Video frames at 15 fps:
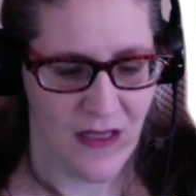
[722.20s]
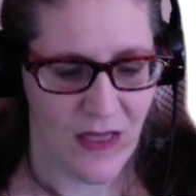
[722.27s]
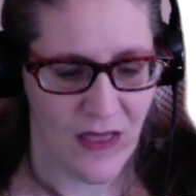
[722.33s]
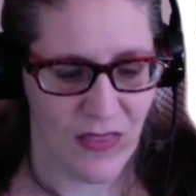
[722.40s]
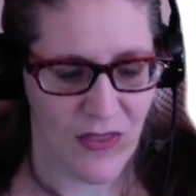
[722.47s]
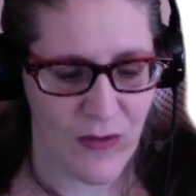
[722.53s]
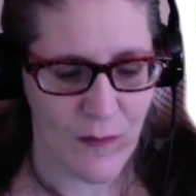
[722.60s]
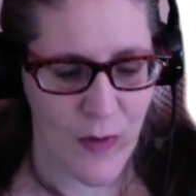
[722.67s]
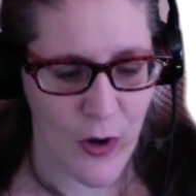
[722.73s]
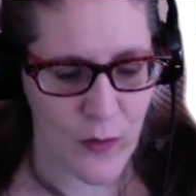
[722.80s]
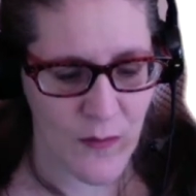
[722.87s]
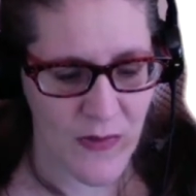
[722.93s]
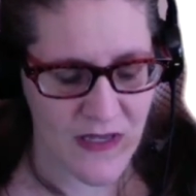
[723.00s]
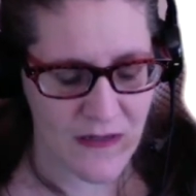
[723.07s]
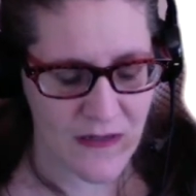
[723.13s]
The
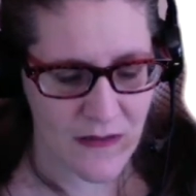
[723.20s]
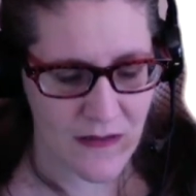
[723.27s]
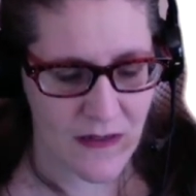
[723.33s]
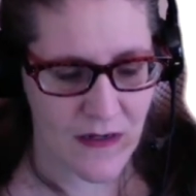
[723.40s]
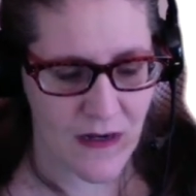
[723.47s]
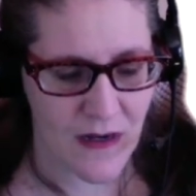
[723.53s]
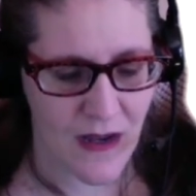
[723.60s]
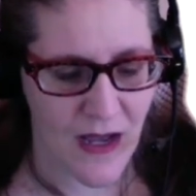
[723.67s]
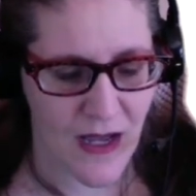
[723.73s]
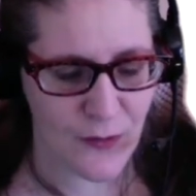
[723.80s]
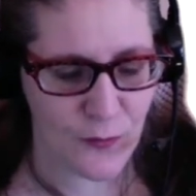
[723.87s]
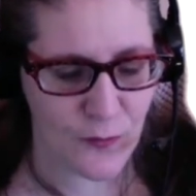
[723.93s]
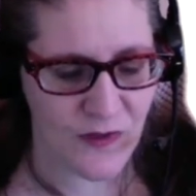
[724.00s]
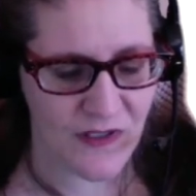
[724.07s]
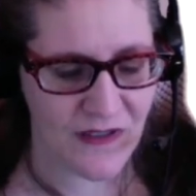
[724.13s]
moment I
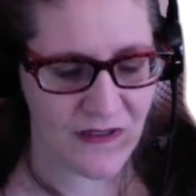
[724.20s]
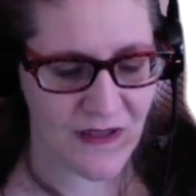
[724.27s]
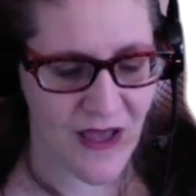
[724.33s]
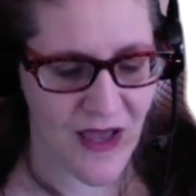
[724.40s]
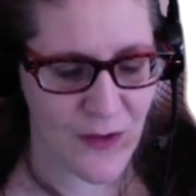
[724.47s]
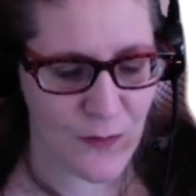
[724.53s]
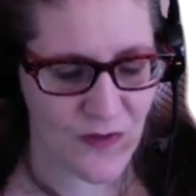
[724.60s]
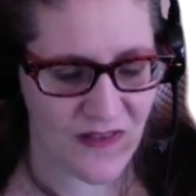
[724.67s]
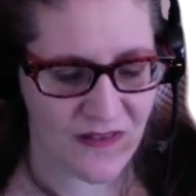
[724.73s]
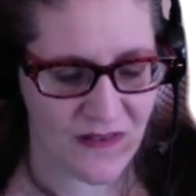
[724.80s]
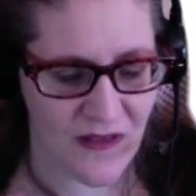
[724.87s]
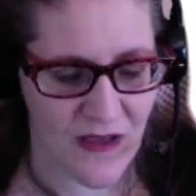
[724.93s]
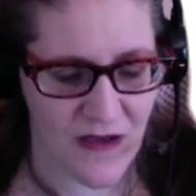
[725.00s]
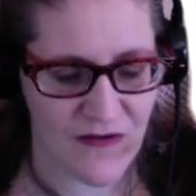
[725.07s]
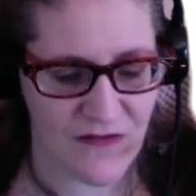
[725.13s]
realign with
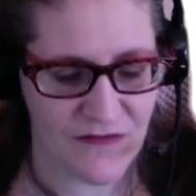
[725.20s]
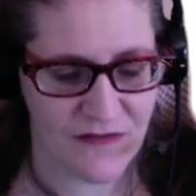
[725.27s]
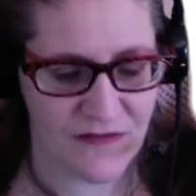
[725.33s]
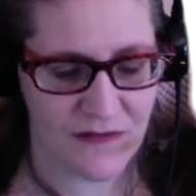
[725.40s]
love,